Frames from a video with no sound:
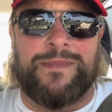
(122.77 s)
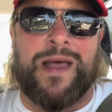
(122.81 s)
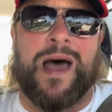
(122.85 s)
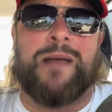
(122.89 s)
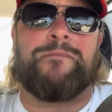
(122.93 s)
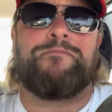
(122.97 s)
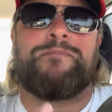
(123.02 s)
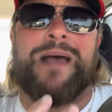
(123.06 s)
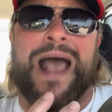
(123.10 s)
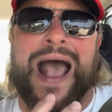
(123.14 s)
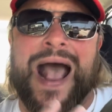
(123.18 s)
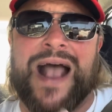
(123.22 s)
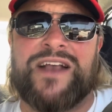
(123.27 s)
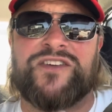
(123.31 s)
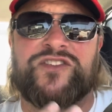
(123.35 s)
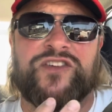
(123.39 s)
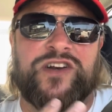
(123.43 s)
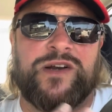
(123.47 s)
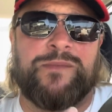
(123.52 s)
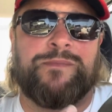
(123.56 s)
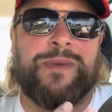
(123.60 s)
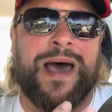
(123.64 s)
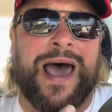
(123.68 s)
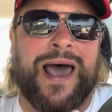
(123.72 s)
not
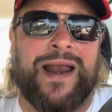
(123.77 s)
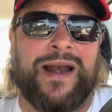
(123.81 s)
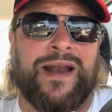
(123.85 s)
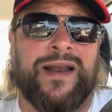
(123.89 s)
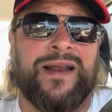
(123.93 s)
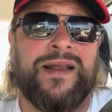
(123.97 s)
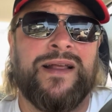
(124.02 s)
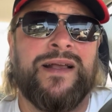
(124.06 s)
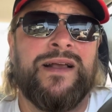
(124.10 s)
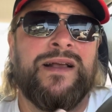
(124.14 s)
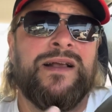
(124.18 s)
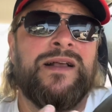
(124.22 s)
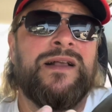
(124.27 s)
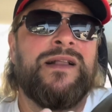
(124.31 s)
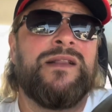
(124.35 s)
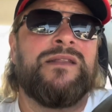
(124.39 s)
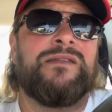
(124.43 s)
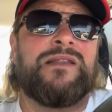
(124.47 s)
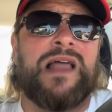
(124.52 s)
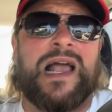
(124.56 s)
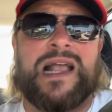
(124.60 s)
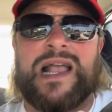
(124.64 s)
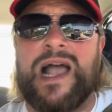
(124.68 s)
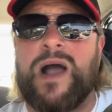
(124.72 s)
passionate about it
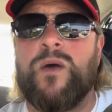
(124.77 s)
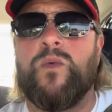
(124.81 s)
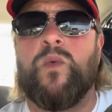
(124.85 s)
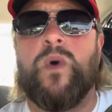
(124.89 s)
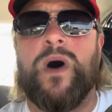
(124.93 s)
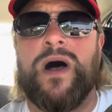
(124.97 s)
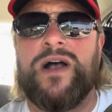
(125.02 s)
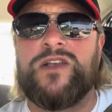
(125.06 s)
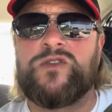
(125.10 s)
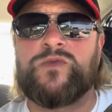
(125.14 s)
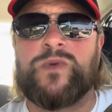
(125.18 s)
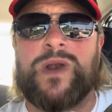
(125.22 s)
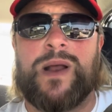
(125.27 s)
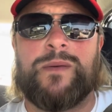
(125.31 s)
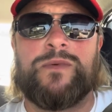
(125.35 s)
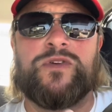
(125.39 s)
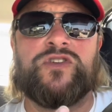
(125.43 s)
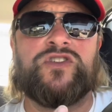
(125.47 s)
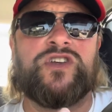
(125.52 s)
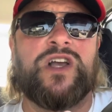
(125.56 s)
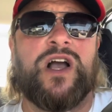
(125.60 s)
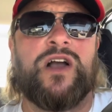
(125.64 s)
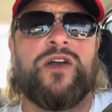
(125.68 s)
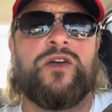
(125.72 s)
like I was when I
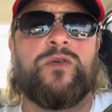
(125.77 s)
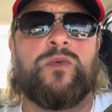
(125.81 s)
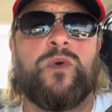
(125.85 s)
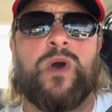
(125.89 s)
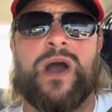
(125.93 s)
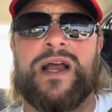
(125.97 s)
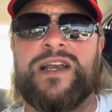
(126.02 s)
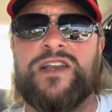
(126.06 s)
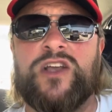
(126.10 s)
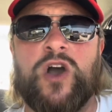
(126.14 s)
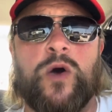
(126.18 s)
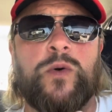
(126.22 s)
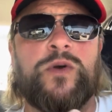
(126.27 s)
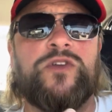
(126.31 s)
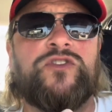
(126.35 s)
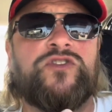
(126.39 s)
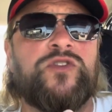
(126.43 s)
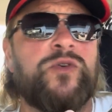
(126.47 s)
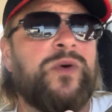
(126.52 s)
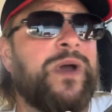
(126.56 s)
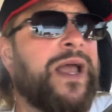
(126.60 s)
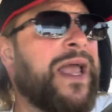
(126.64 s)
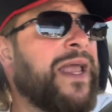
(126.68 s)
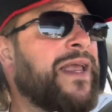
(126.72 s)
was younger, where I'd go
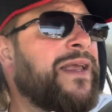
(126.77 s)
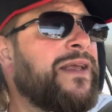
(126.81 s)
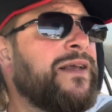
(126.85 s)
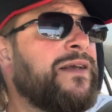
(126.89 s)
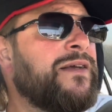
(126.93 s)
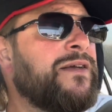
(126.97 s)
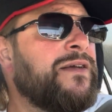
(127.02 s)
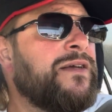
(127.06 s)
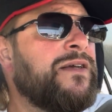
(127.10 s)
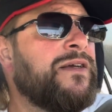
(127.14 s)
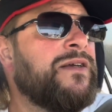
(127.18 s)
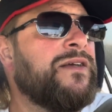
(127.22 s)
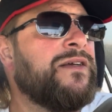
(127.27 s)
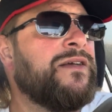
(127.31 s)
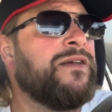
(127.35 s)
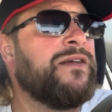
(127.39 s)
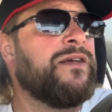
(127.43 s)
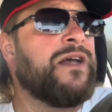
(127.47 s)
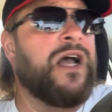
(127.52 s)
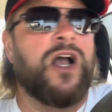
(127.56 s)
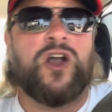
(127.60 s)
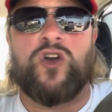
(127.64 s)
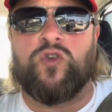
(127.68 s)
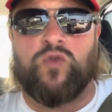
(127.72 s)
into a
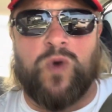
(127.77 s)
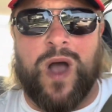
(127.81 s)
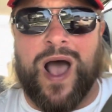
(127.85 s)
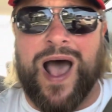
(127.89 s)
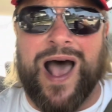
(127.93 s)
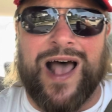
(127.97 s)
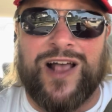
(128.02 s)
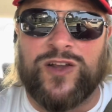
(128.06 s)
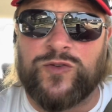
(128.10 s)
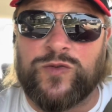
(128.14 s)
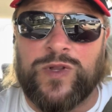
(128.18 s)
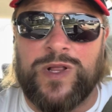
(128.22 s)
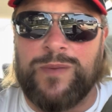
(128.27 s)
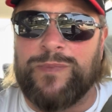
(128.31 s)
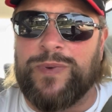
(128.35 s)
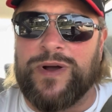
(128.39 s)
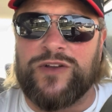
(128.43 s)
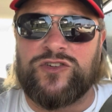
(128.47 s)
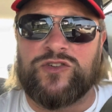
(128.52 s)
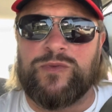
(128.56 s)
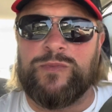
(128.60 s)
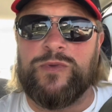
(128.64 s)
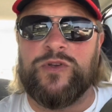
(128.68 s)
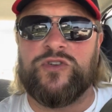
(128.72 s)
garage with a
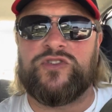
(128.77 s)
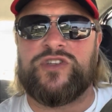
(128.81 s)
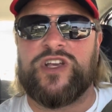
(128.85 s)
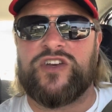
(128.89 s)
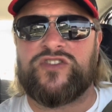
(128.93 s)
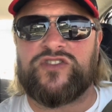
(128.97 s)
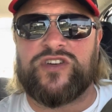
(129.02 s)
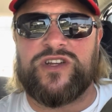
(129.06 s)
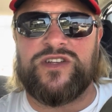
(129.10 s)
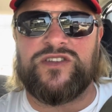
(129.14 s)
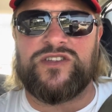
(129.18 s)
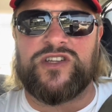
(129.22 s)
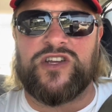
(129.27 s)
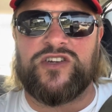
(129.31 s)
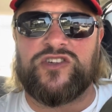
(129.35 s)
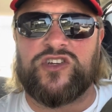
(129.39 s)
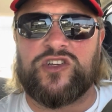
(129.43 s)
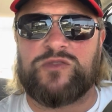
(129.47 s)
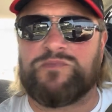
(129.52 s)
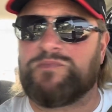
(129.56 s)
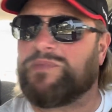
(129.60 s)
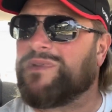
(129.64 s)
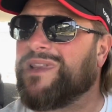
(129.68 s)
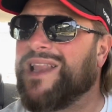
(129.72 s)
bunch of musicians and
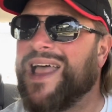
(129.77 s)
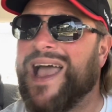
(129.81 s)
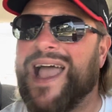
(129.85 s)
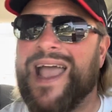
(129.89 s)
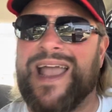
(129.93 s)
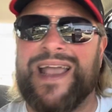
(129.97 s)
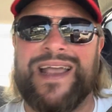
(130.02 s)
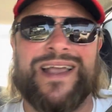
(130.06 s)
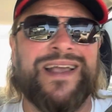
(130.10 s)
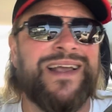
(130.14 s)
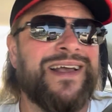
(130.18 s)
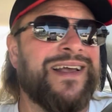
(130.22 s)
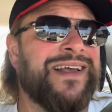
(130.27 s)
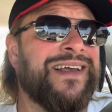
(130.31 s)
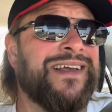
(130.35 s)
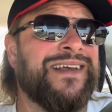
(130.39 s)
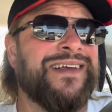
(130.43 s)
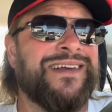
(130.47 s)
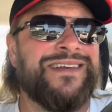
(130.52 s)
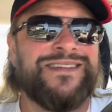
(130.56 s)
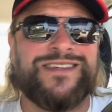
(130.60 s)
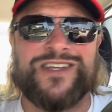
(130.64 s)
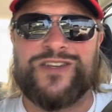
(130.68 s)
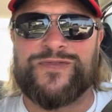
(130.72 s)
just play,
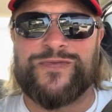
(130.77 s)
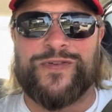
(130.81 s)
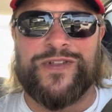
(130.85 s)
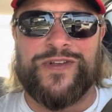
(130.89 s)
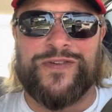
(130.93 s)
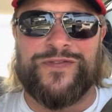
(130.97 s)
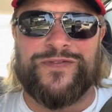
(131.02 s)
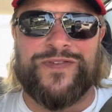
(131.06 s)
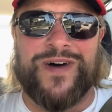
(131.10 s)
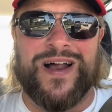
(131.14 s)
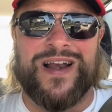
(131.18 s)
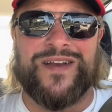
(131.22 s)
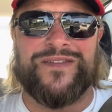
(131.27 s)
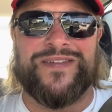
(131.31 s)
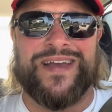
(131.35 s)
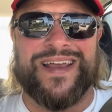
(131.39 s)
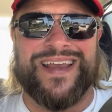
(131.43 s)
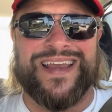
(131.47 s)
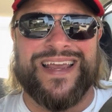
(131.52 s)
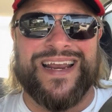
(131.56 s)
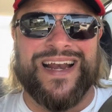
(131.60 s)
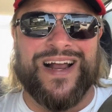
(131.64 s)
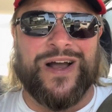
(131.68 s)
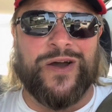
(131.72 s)
just for the fun of it,
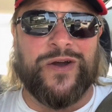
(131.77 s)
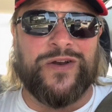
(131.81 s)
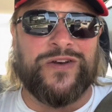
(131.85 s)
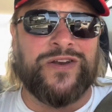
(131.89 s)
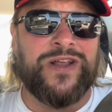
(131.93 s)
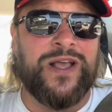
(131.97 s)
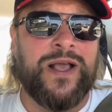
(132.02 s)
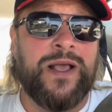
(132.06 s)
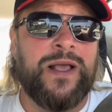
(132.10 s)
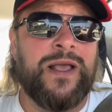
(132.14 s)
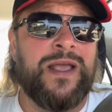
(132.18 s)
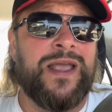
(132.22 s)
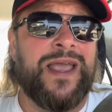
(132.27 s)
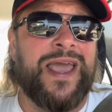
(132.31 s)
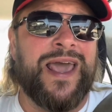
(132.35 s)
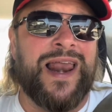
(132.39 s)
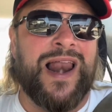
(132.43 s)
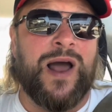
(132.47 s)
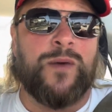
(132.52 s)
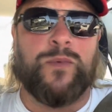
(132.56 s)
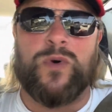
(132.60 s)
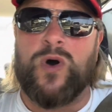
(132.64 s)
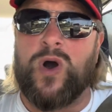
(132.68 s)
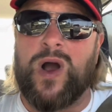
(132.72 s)
and
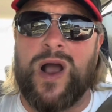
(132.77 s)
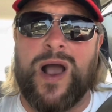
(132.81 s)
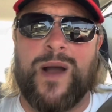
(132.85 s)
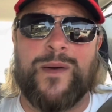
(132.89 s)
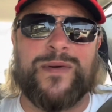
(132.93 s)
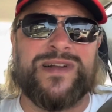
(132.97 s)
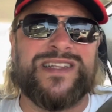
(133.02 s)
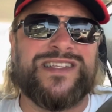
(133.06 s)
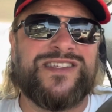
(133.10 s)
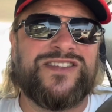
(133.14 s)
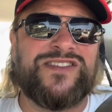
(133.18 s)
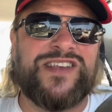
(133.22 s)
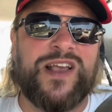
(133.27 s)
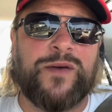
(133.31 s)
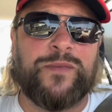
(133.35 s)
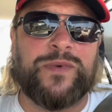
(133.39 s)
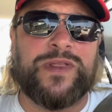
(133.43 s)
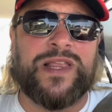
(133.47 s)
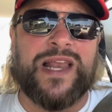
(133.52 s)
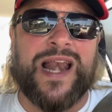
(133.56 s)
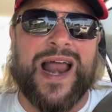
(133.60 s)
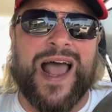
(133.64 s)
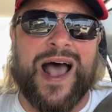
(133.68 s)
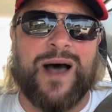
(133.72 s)
I would sit
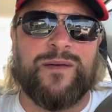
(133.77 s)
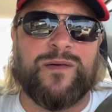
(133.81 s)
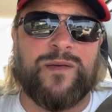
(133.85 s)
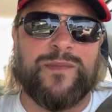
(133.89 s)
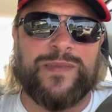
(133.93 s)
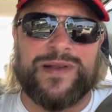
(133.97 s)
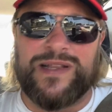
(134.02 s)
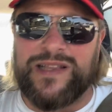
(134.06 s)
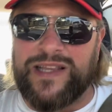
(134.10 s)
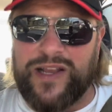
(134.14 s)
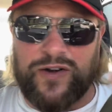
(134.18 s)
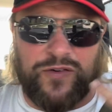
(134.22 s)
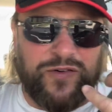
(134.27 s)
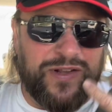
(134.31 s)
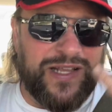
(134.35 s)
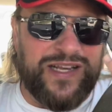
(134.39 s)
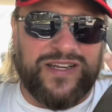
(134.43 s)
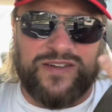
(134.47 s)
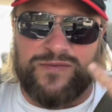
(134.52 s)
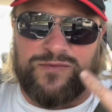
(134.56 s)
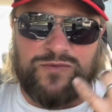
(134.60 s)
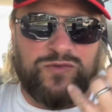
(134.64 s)
with an album and literally